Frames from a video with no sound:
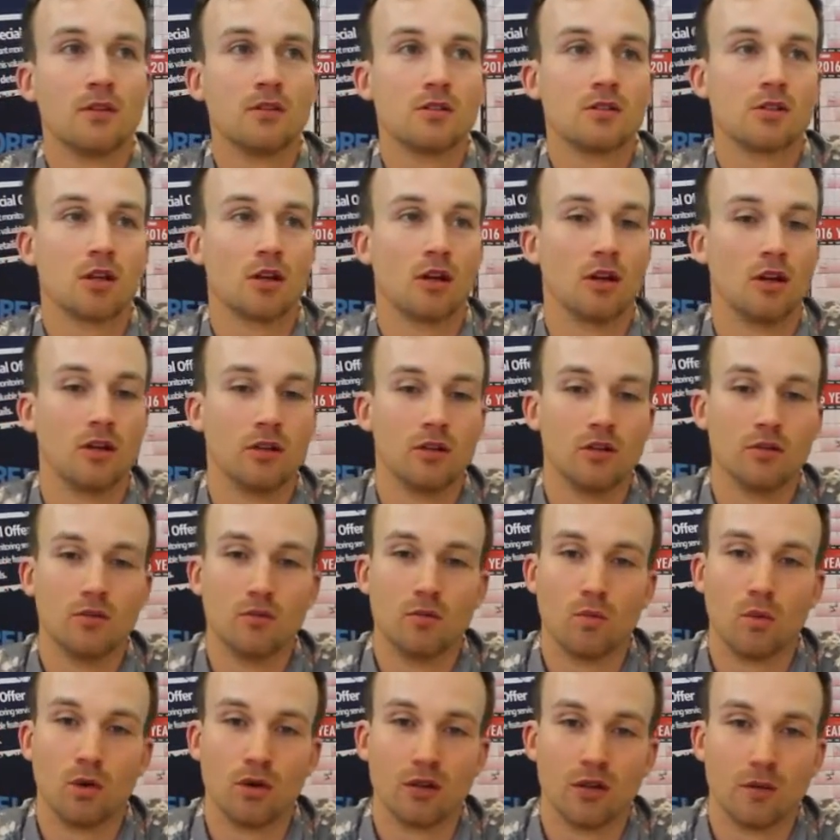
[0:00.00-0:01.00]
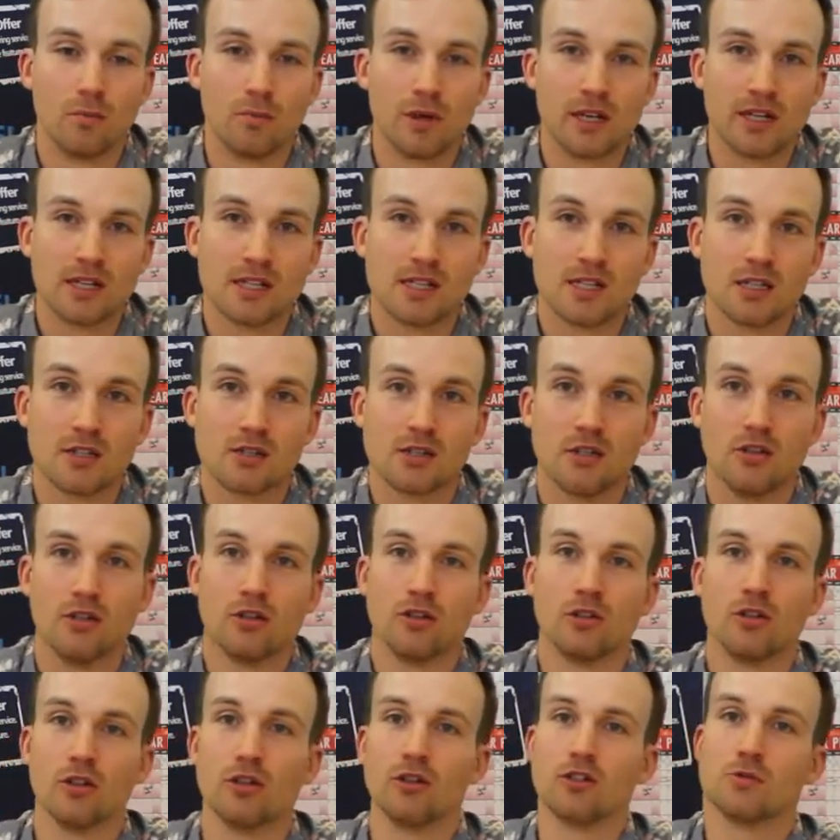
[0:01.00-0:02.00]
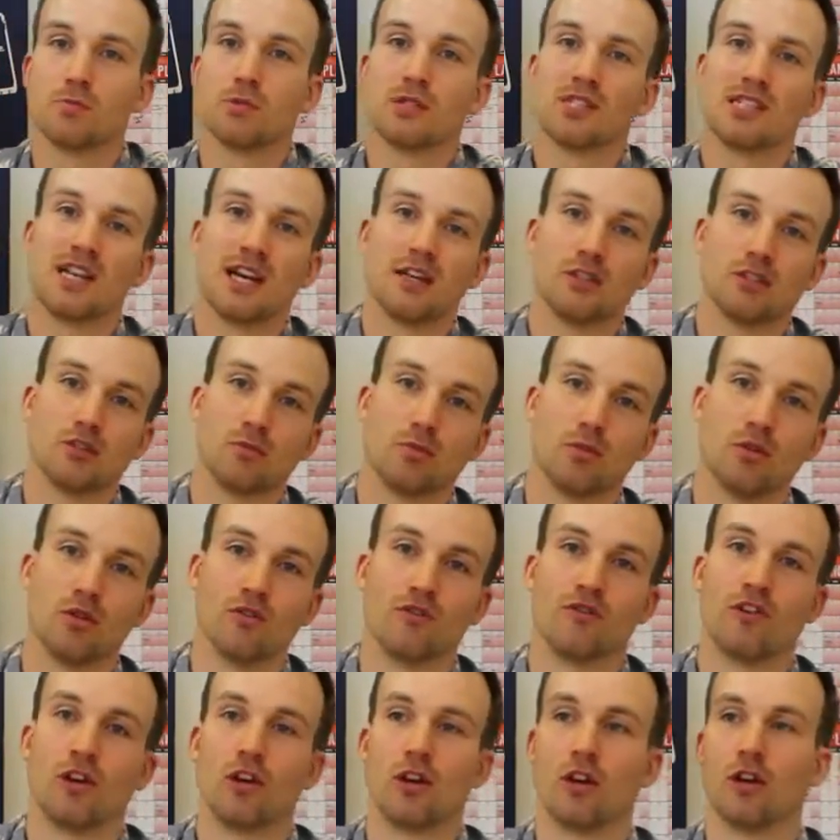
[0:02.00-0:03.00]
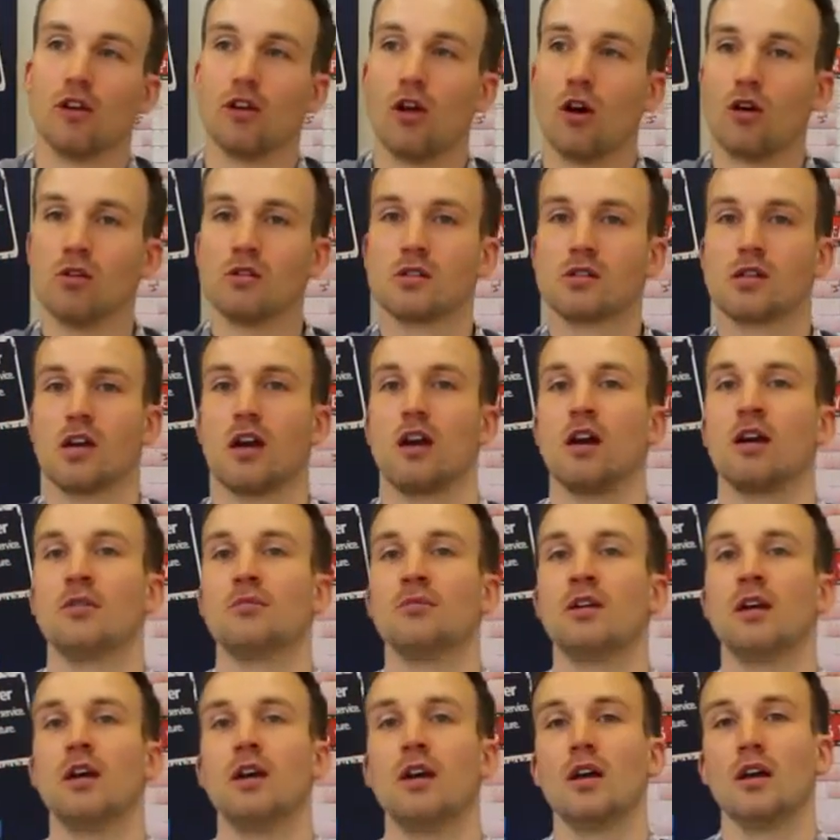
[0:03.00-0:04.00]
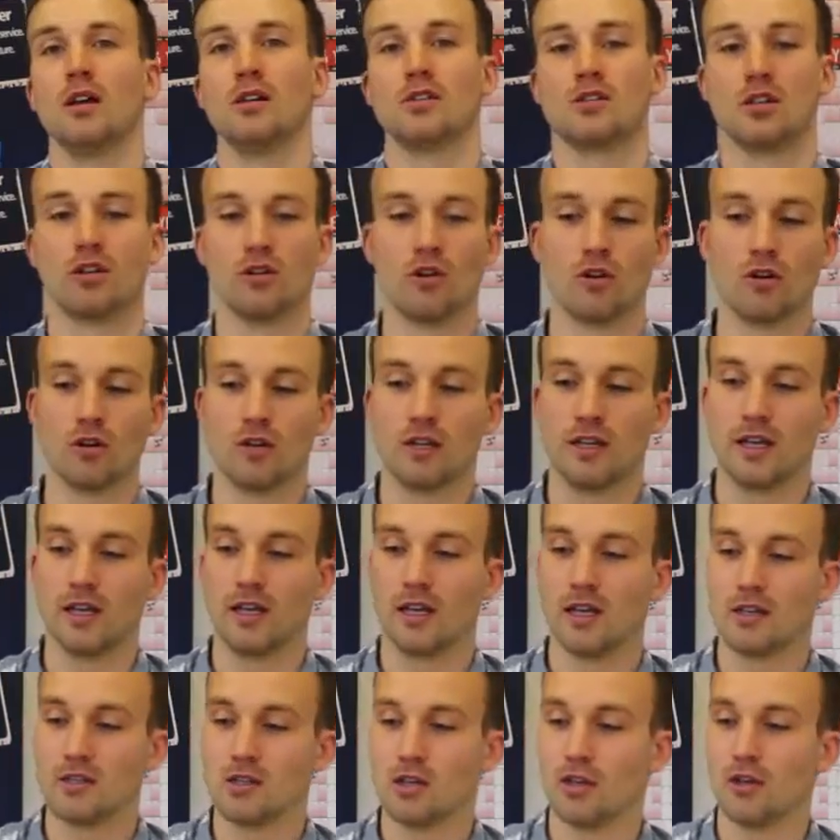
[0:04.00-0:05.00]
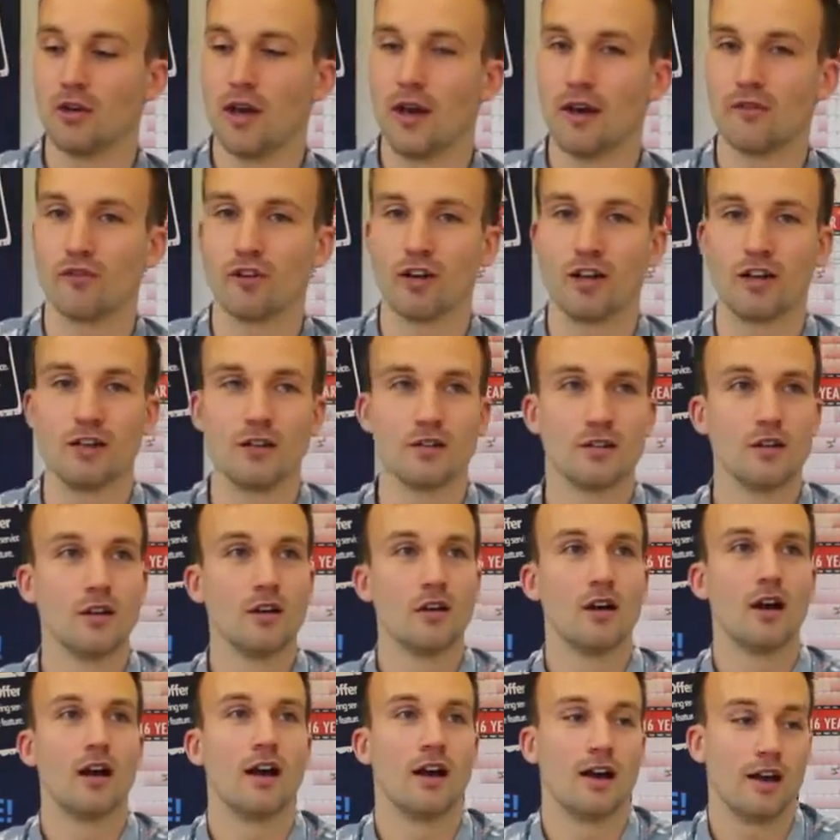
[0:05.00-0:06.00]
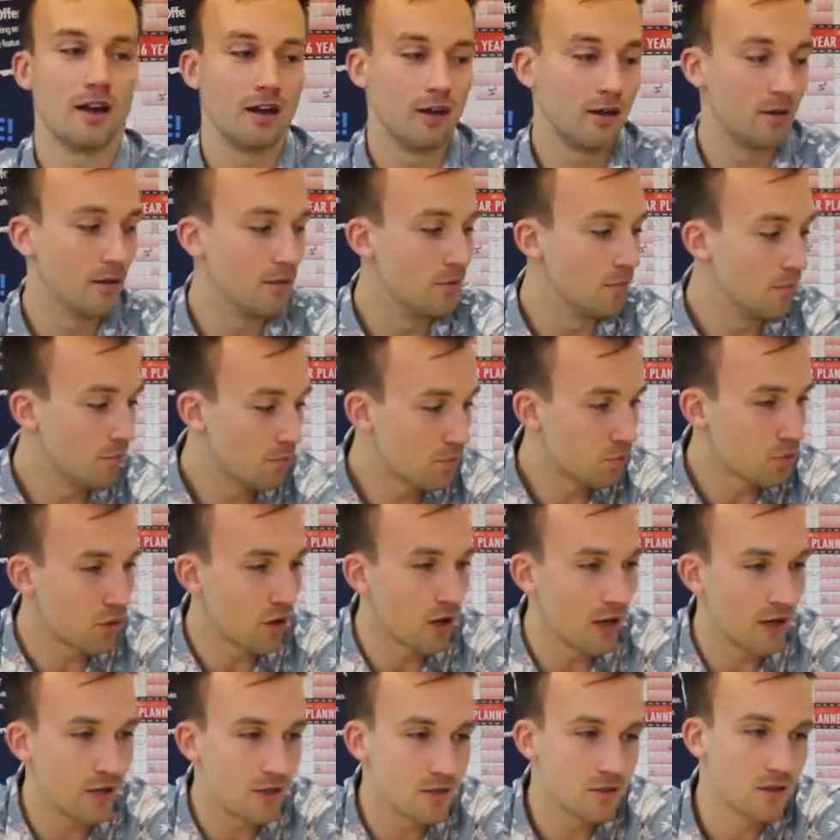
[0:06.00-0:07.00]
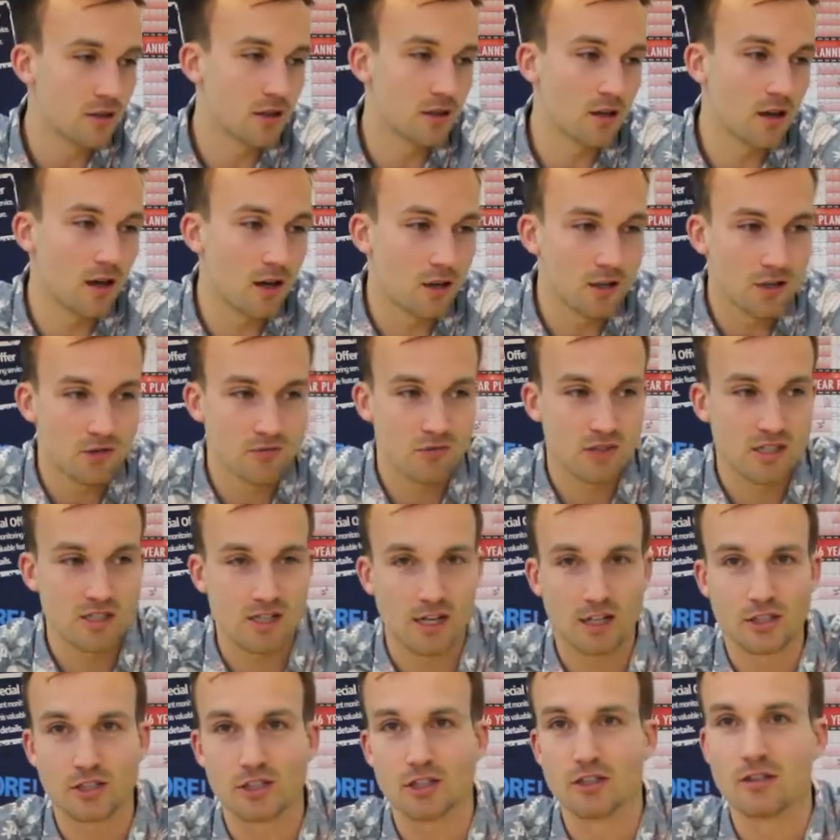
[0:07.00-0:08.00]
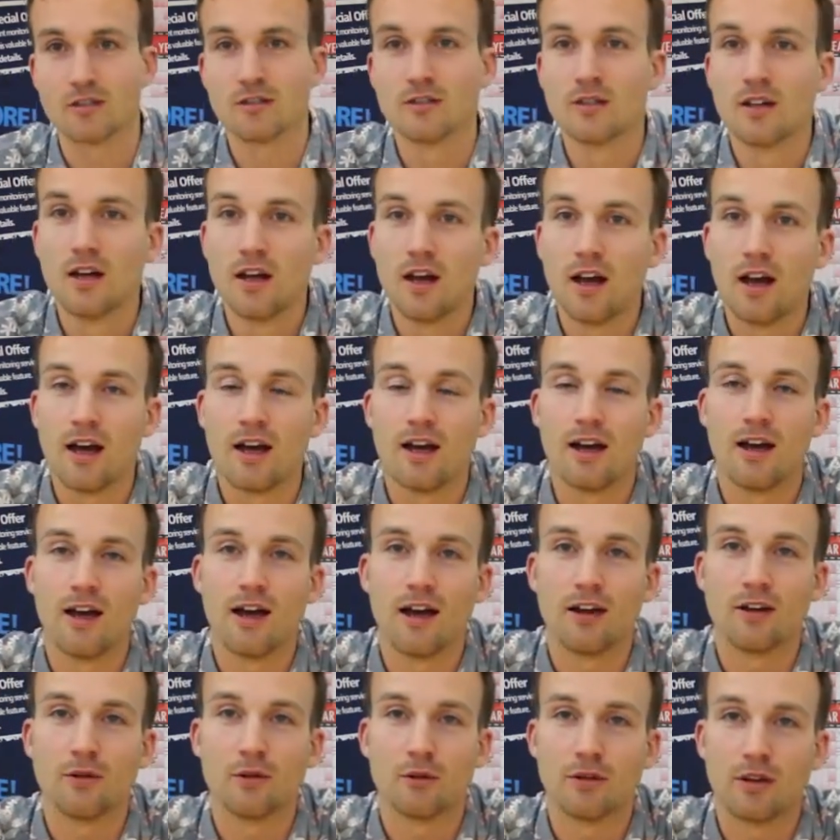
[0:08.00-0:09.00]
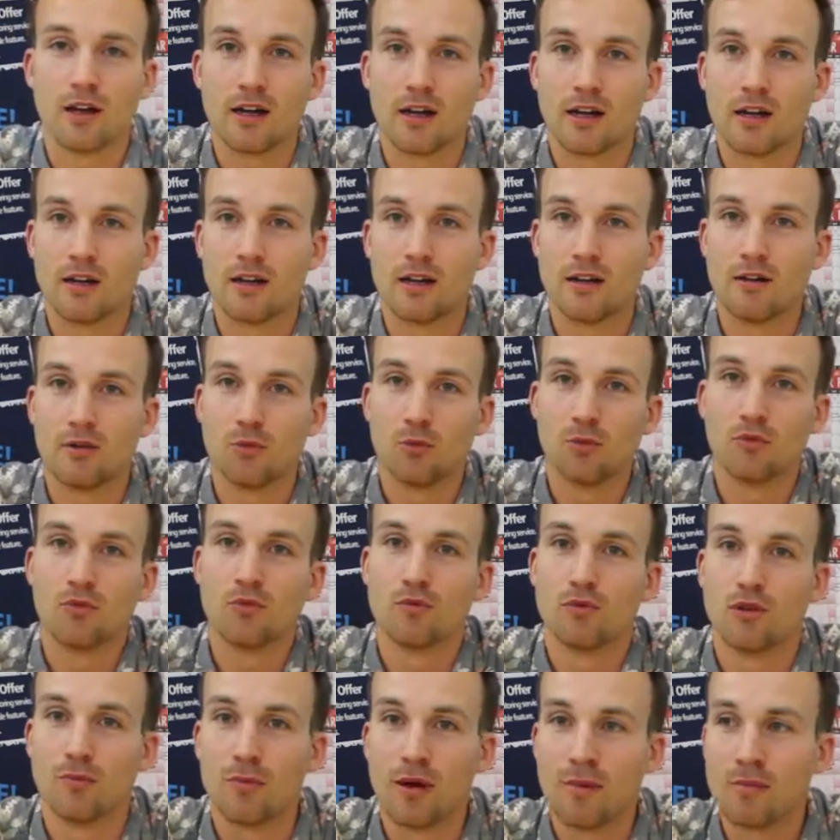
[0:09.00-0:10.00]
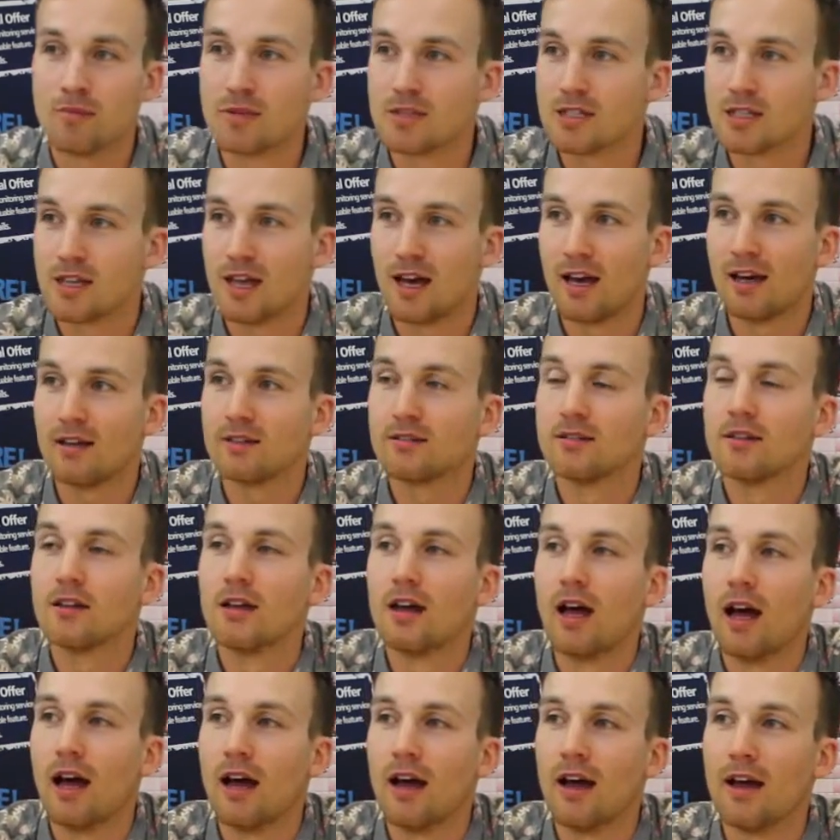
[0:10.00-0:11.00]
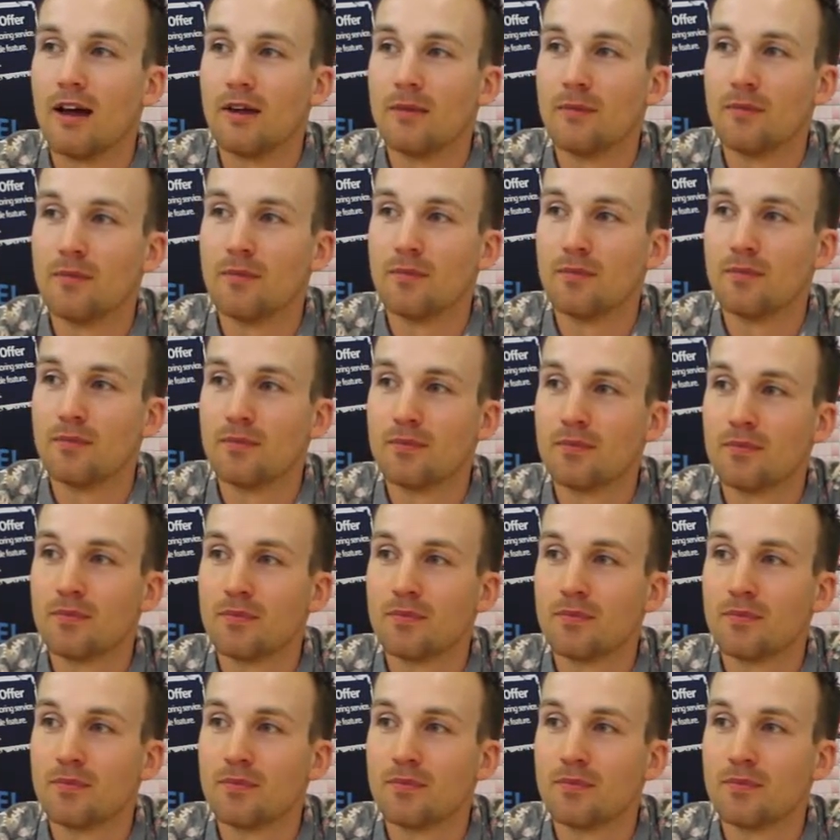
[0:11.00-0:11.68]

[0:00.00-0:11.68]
So one of the biggest things that you can do to protect your portfolio long term is to not gear too heavily. Prior to the last recession, anyone that remembers that, there